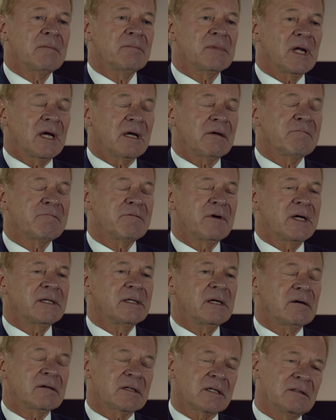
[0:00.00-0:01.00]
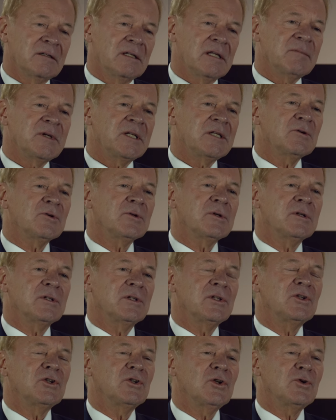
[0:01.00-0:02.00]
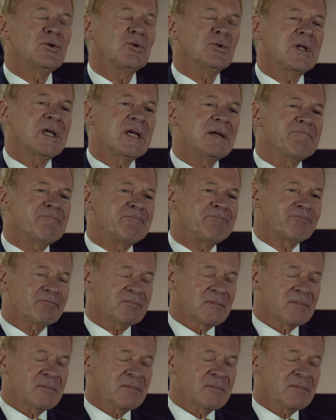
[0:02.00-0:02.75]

but I can find out. Can you let me your, know your name?"